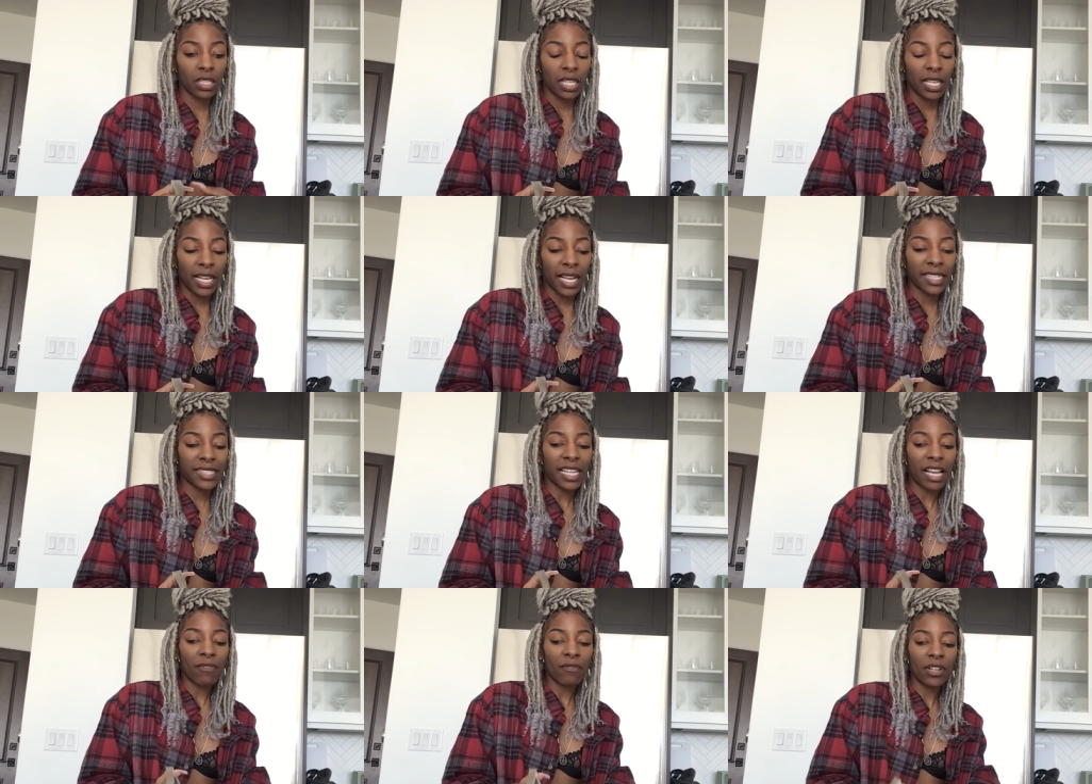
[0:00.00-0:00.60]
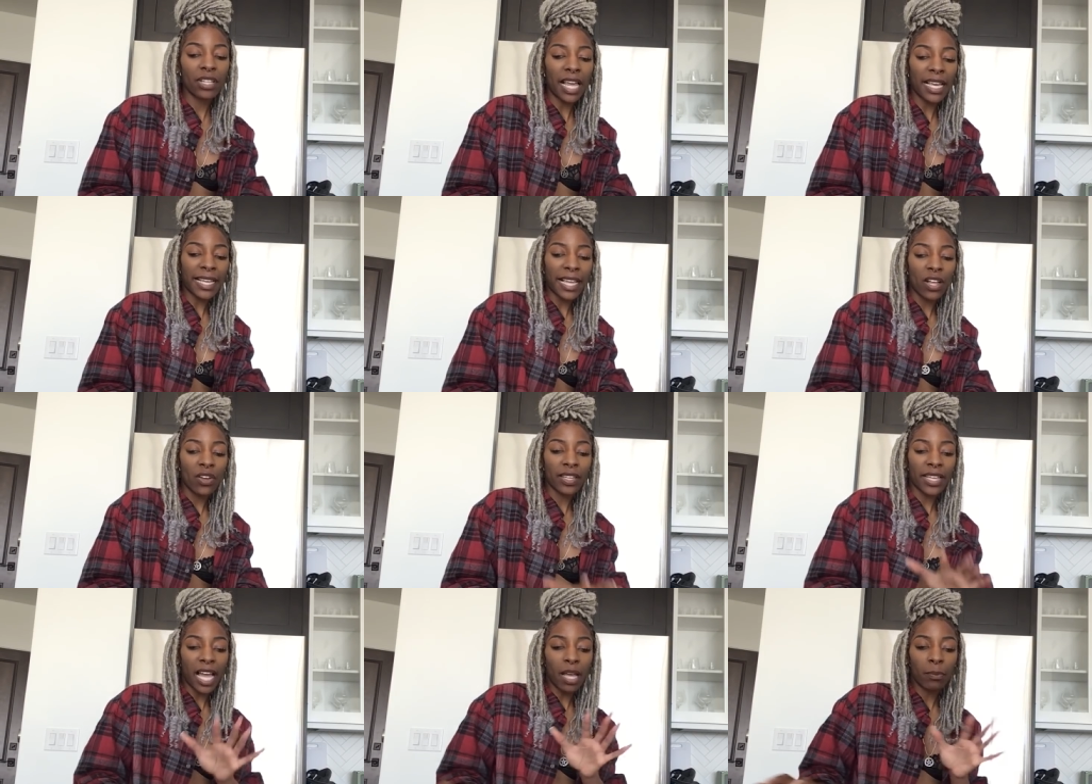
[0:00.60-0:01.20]
Because I feel like
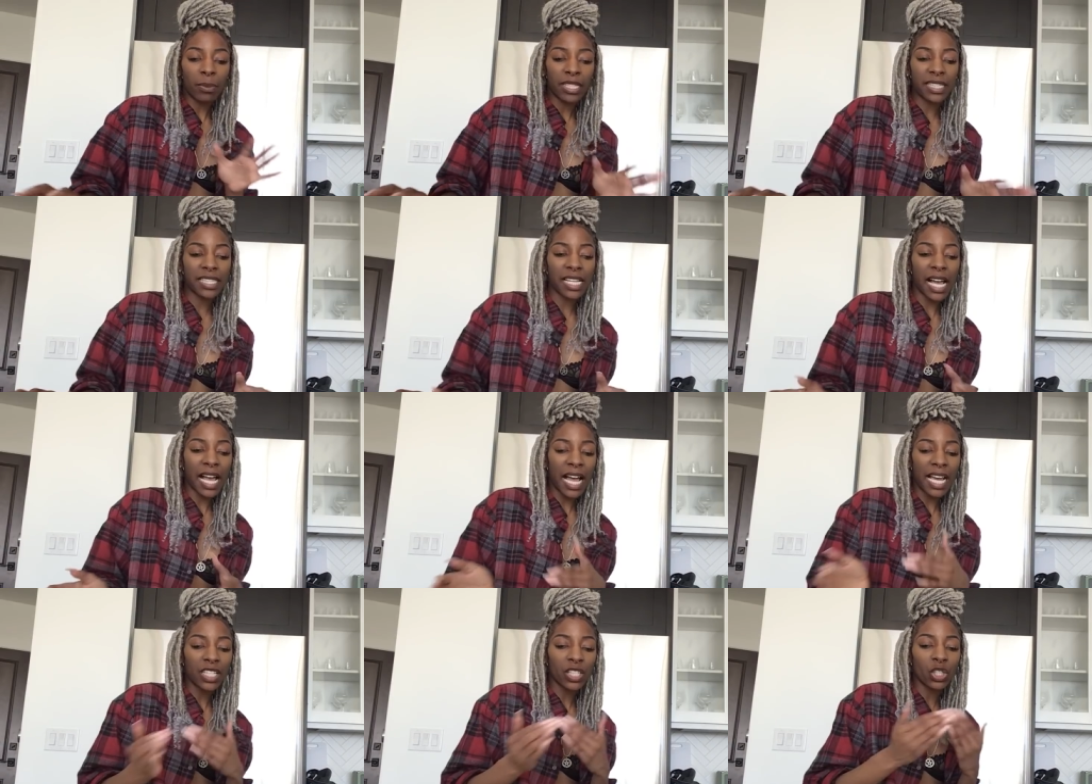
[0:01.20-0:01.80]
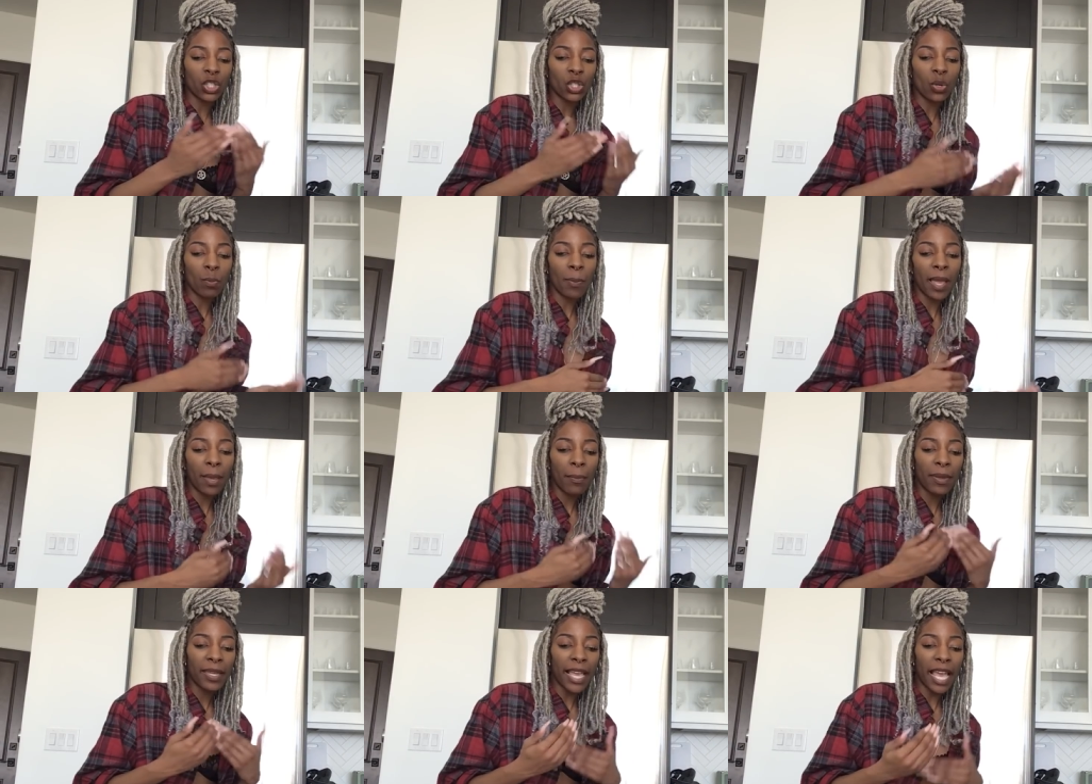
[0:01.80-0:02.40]
El Capitan, you
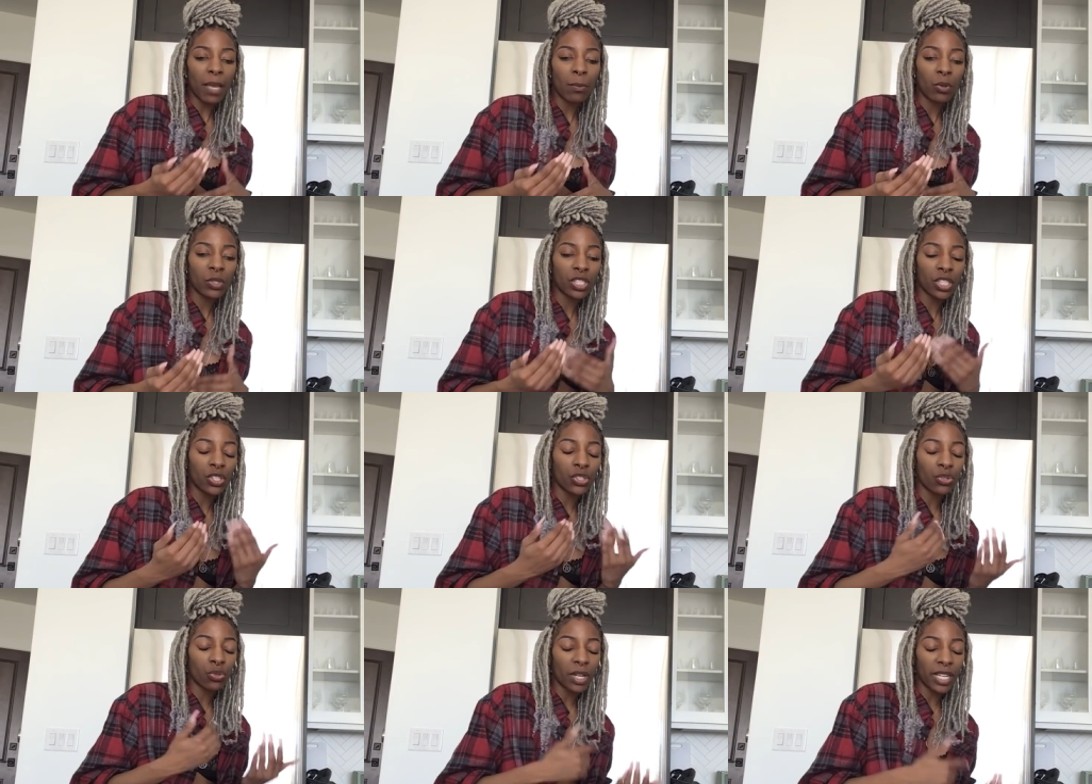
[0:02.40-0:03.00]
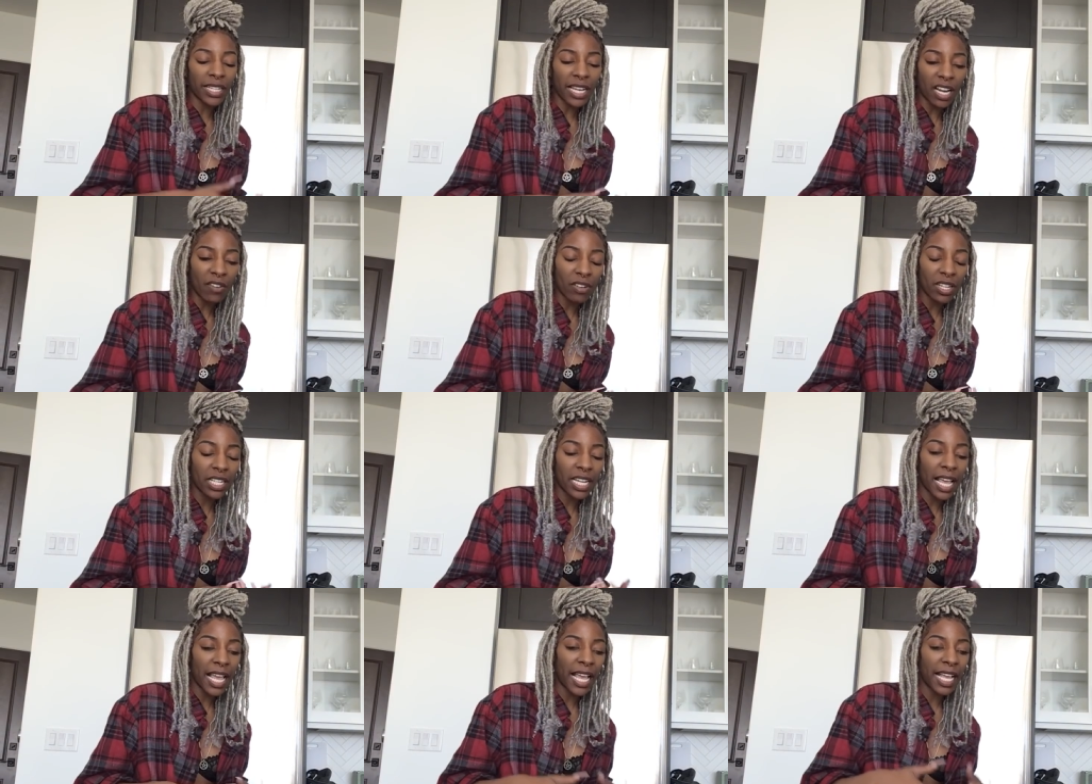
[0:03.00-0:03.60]
may be able to drink every
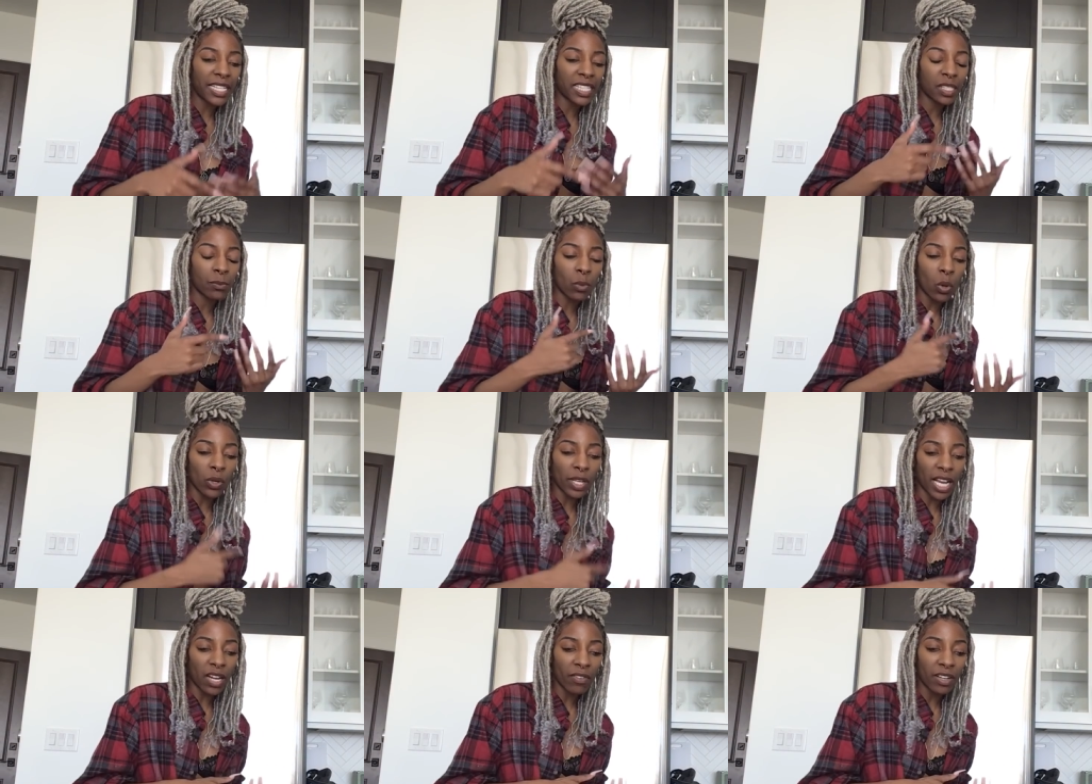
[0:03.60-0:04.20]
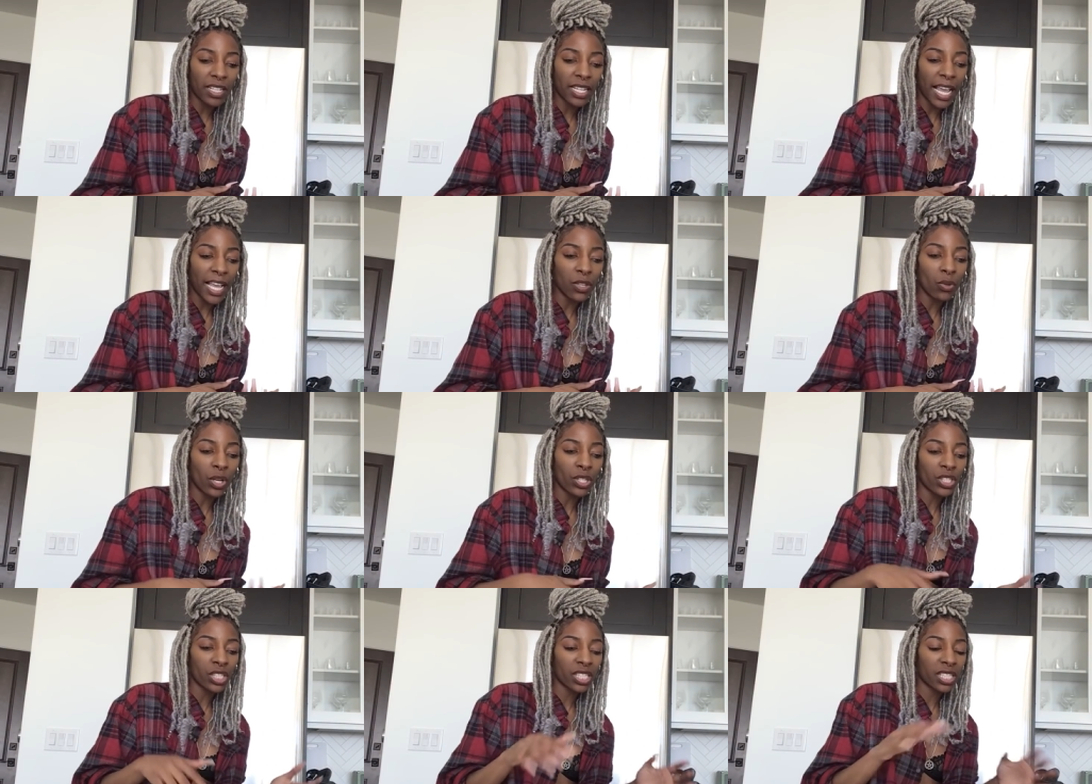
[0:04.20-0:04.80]
day, smoke every day.
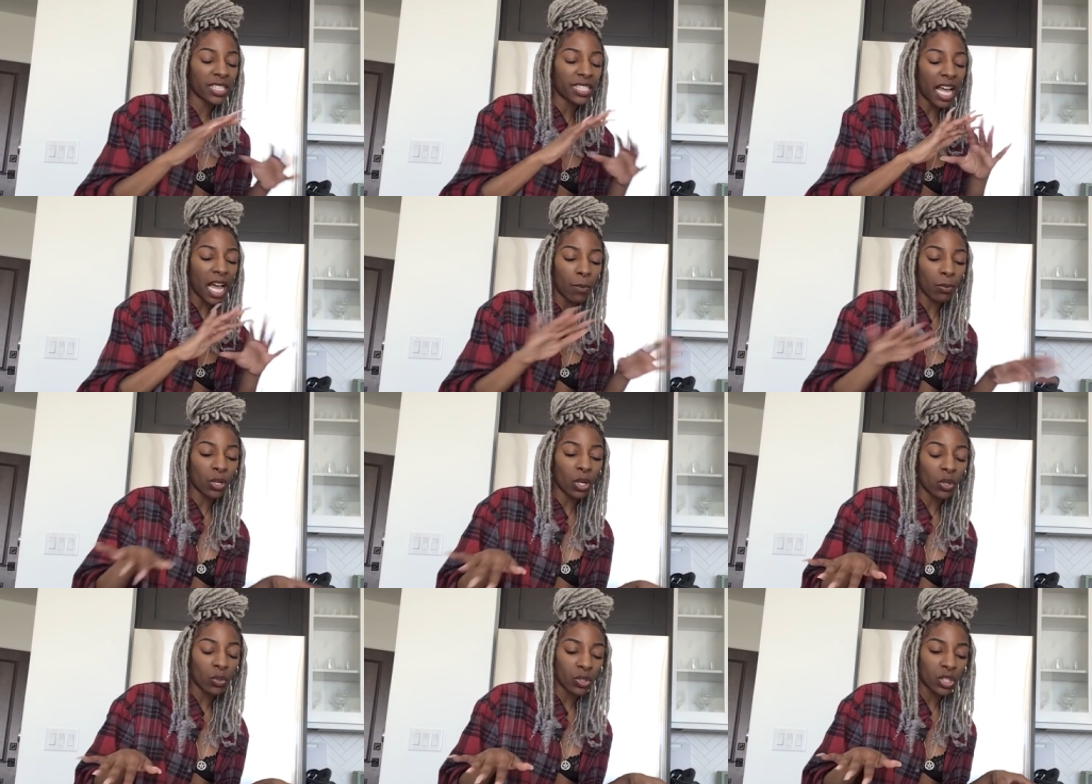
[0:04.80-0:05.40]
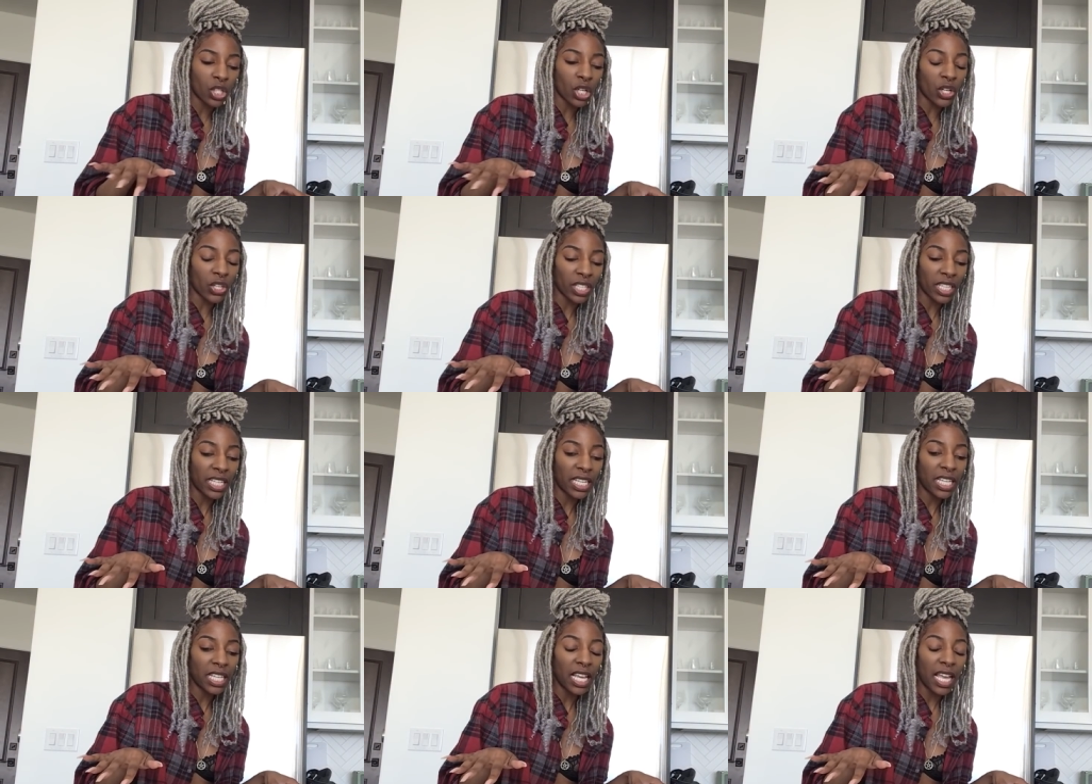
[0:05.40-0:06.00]
You can just stop cold
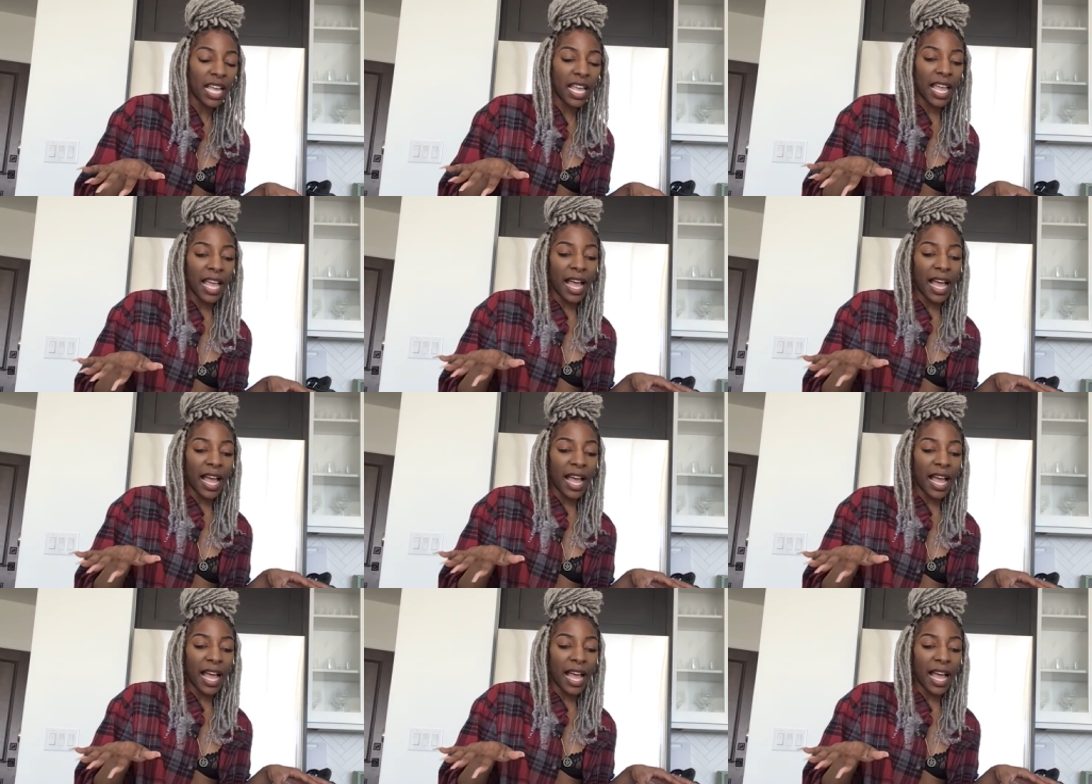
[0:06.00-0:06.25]
turkey.